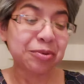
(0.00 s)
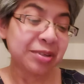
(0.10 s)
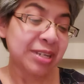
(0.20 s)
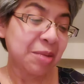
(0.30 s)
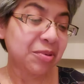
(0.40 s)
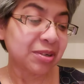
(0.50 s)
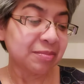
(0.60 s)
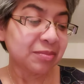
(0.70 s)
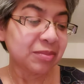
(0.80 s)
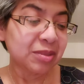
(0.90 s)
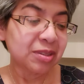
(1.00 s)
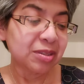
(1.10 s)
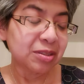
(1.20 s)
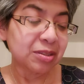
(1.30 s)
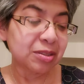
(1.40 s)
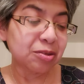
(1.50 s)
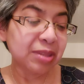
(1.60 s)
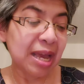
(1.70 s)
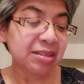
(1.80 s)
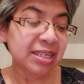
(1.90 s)
booth number
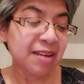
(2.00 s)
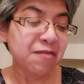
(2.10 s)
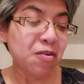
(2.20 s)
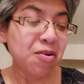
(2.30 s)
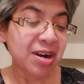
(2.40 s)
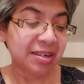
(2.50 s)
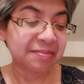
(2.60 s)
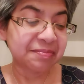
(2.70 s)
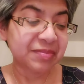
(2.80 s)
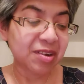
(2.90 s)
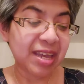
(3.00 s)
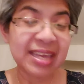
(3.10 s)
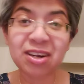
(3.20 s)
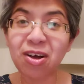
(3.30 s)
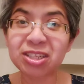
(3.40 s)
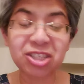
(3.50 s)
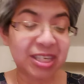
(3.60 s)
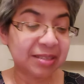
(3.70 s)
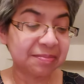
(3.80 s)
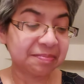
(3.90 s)
2004. Okay, in Hall
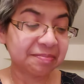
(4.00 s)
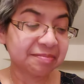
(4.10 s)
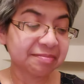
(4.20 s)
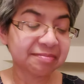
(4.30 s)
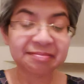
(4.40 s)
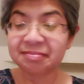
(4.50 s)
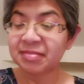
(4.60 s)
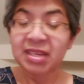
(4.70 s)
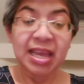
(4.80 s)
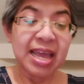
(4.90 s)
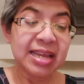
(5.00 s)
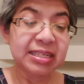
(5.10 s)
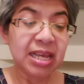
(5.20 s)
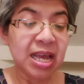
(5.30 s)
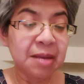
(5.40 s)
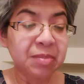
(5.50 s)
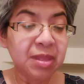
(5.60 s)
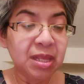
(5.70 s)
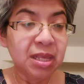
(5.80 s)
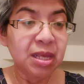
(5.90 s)
G. And um,
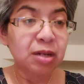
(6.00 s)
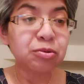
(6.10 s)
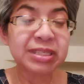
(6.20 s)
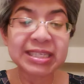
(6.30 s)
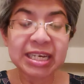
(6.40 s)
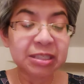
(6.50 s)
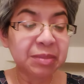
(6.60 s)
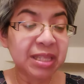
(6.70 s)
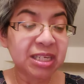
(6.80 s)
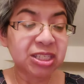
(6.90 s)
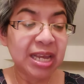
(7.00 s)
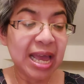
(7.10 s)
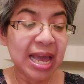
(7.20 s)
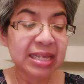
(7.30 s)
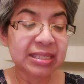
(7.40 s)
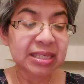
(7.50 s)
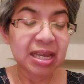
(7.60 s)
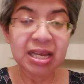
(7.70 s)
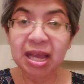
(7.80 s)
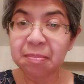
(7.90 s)
Lucy tells me that she has
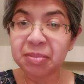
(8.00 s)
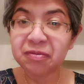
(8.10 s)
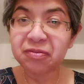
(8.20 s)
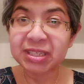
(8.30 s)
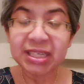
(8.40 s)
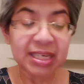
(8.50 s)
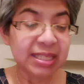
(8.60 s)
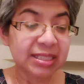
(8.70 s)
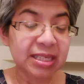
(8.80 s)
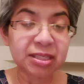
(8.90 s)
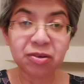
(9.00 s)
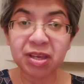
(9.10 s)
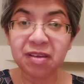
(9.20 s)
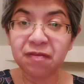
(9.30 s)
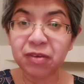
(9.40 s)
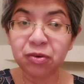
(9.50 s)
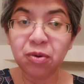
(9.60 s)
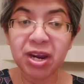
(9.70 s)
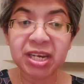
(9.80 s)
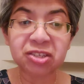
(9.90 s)
a couple free tickets. So if you
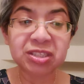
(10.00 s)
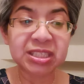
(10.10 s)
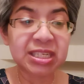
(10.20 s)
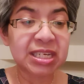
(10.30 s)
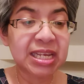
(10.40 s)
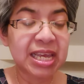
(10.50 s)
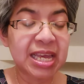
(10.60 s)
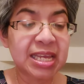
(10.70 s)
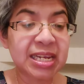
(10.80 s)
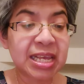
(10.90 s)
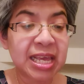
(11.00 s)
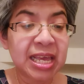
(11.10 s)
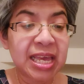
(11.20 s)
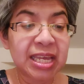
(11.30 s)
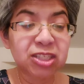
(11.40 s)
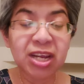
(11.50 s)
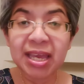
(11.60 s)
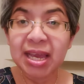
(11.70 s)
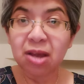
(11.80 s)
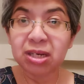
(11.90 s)
are interested in in
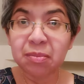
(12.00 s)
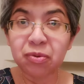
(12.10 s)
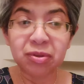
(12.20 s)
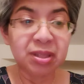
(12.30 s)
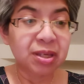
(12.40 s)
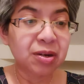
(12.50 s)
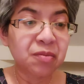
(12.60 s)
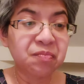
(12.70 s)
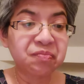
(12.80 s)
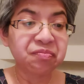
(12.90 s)
checking out their booth, you know,